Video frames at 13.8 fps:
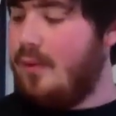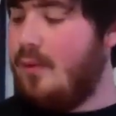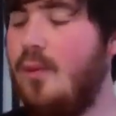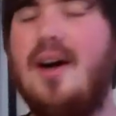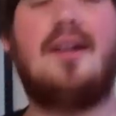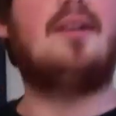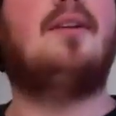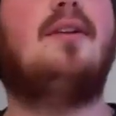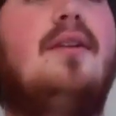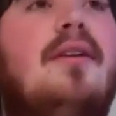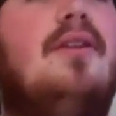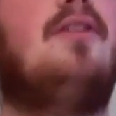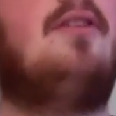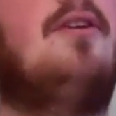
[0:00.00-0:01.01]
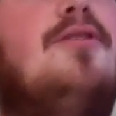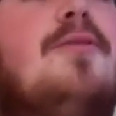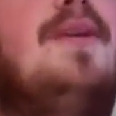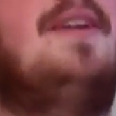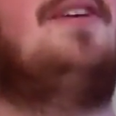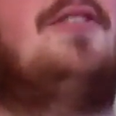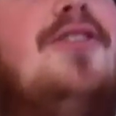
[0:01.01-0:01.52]
well, social
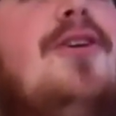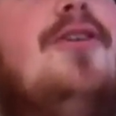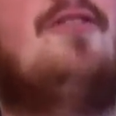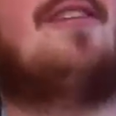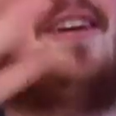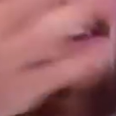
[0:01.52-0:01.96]
media Sean's